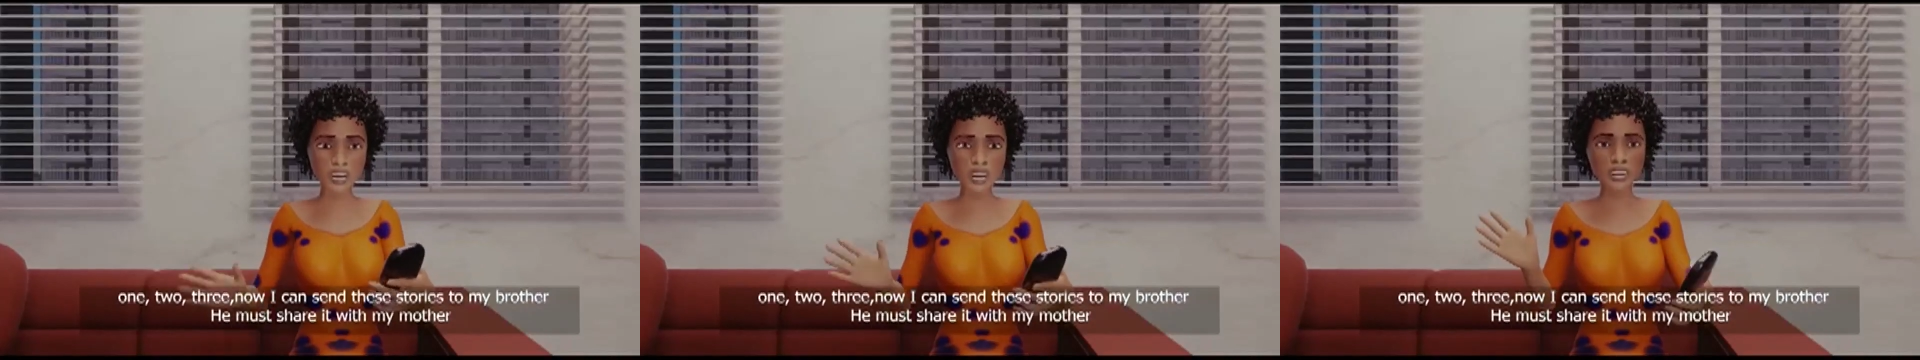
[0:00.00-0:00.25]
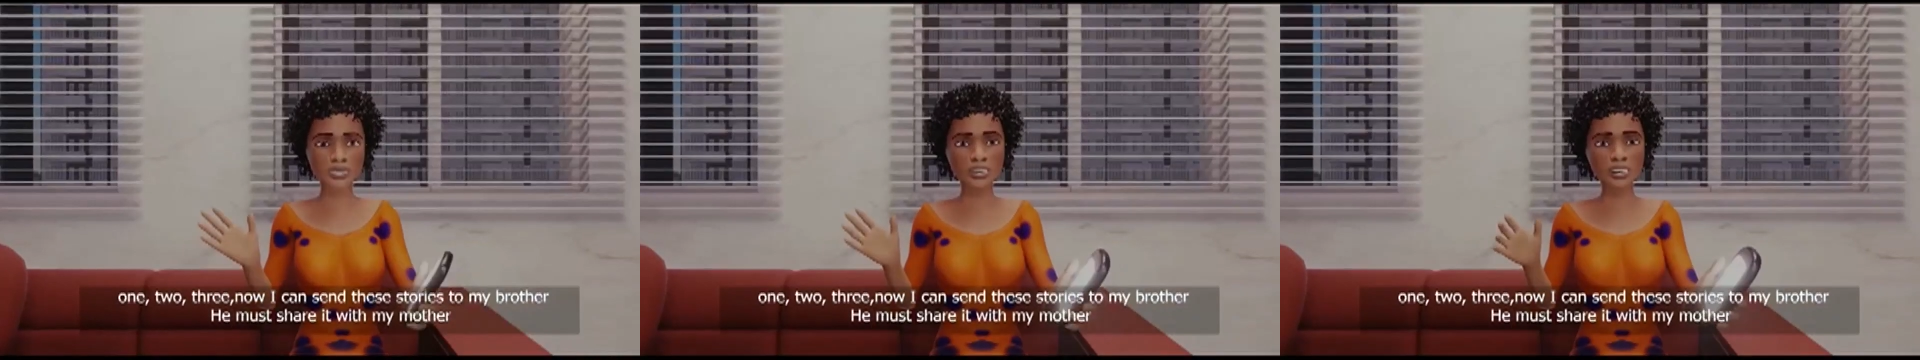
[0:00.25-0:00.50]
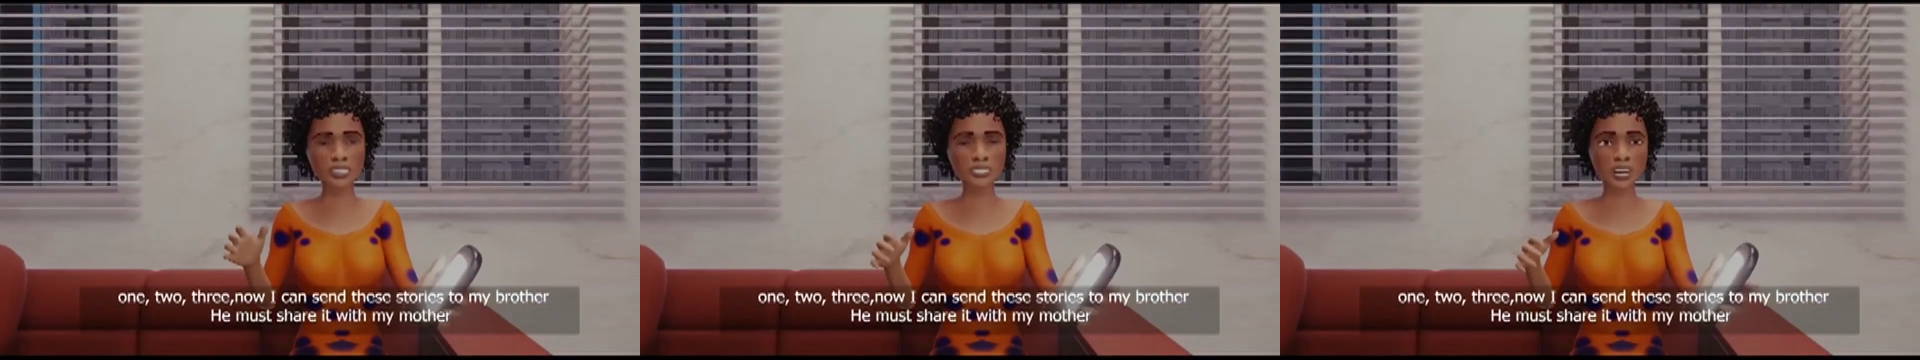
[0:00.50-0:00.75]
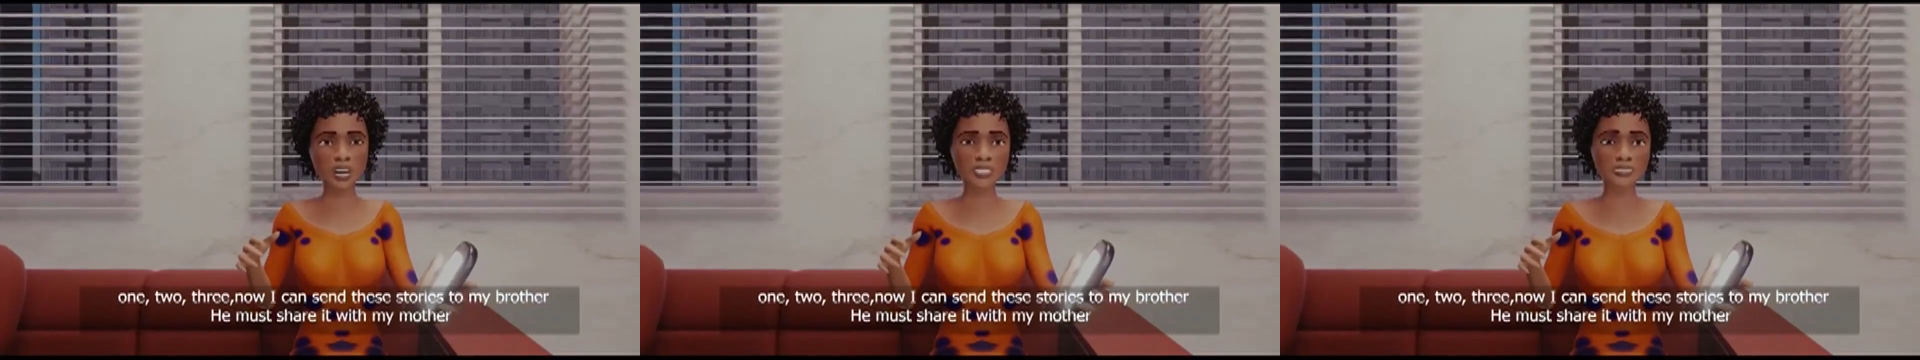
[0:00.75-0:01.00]
Now I can send
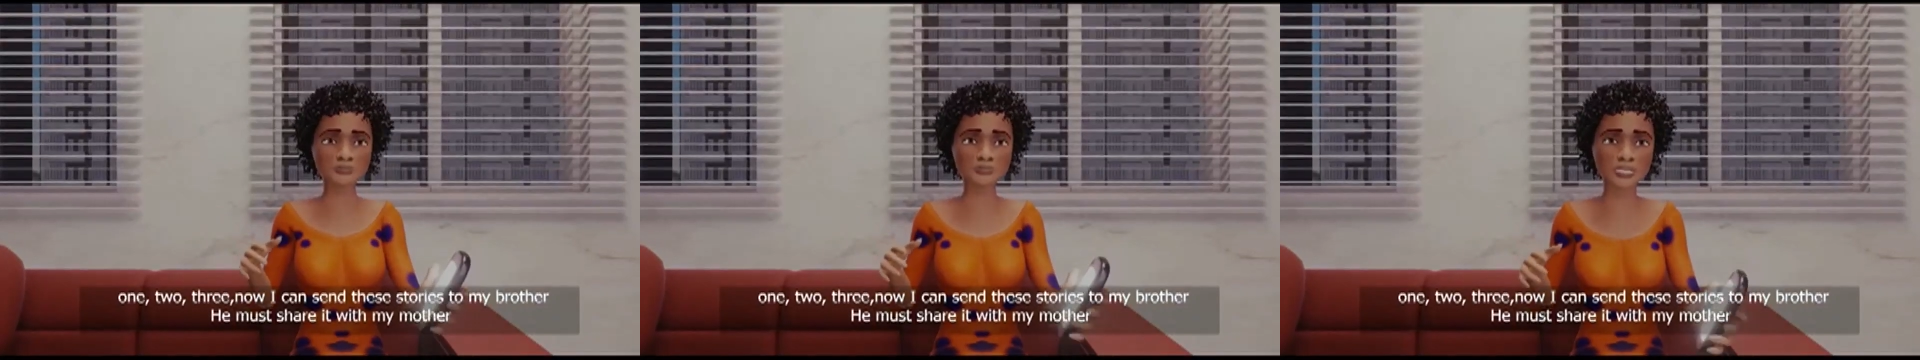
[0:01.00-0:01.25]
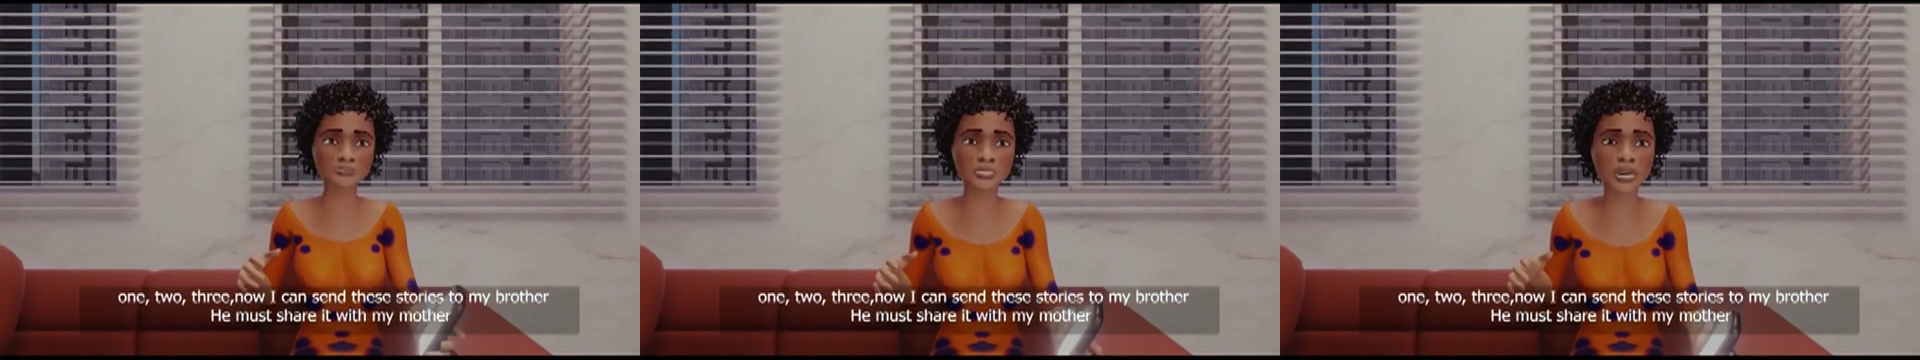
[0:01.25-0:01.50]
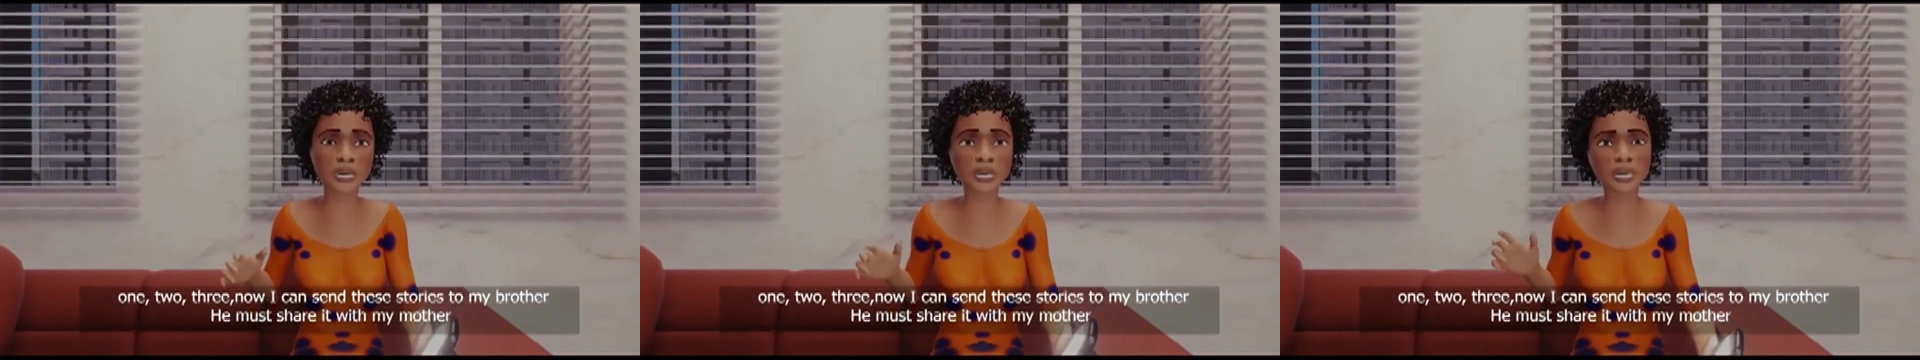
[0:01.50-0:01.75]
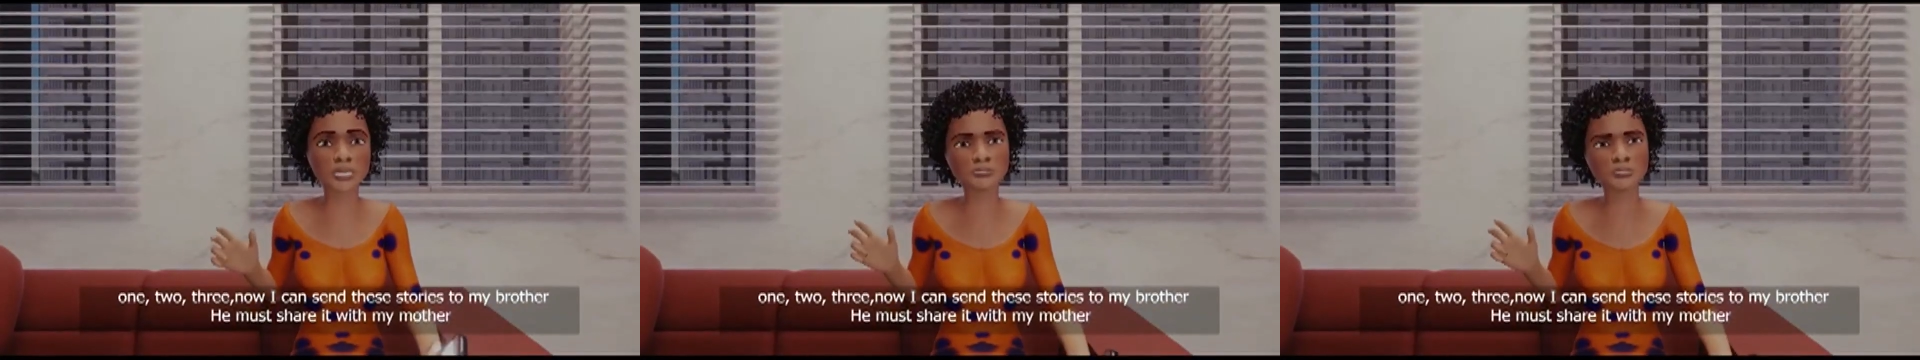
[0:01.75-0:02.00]
this story to my brother.
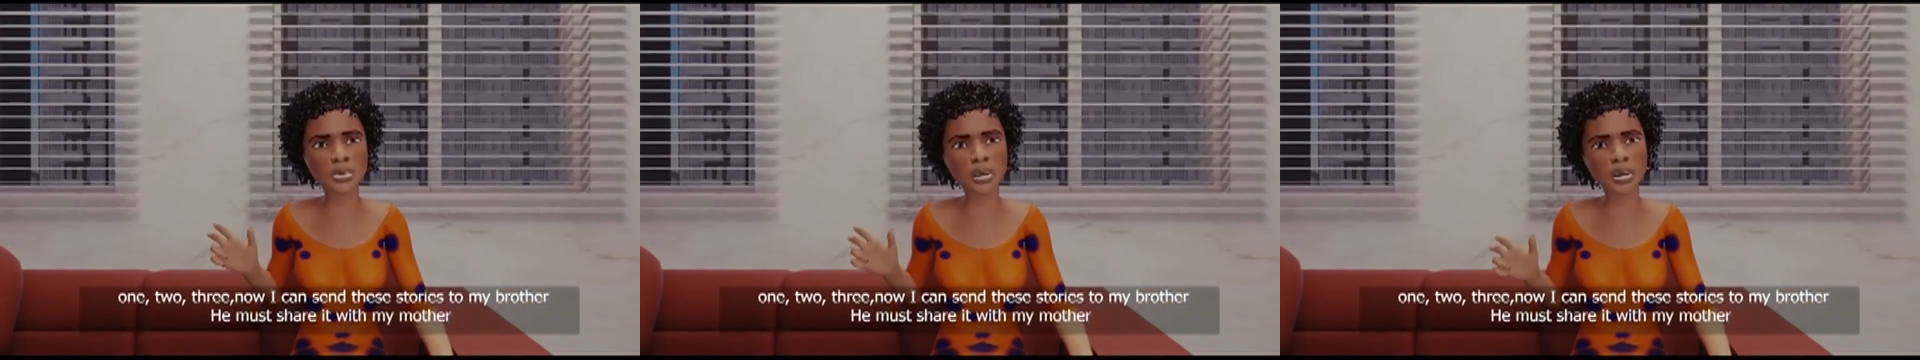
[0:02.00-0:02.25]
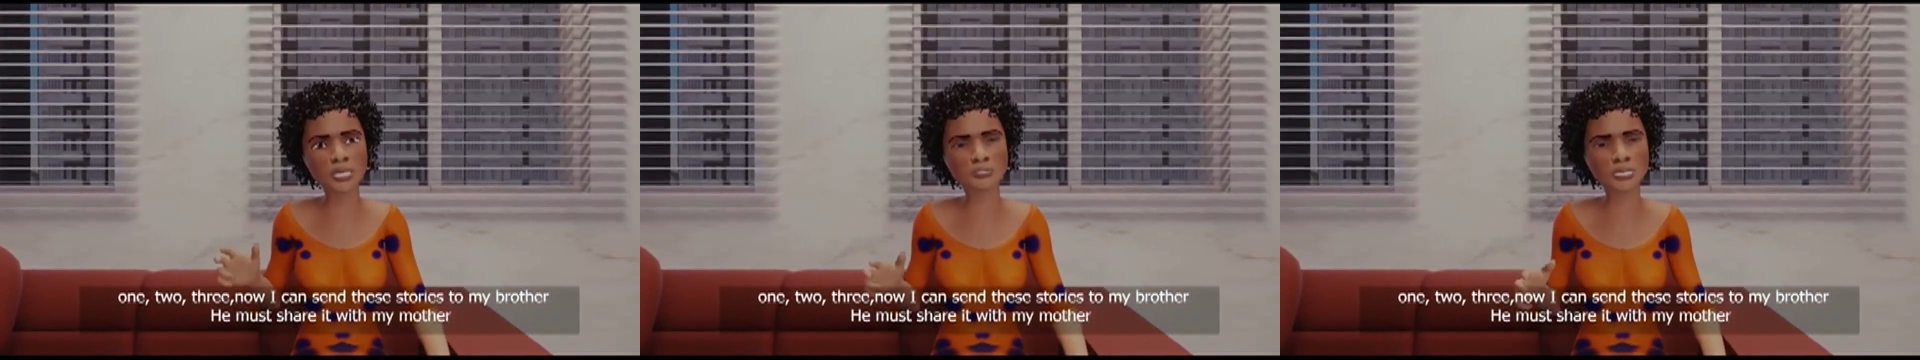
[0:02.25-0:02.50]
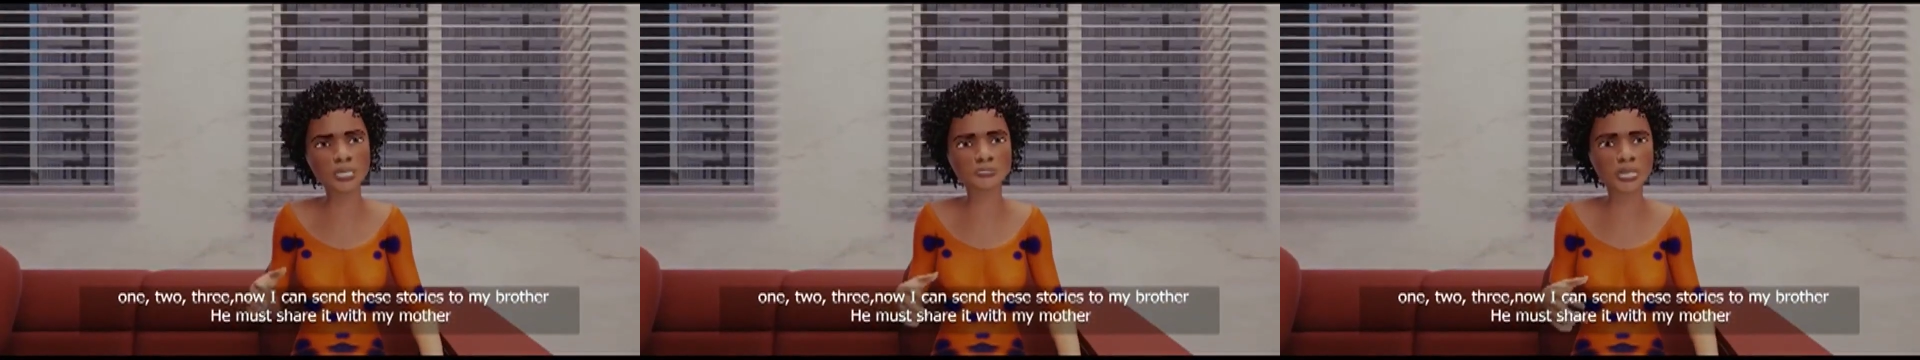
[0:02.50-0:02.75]
He must share it with my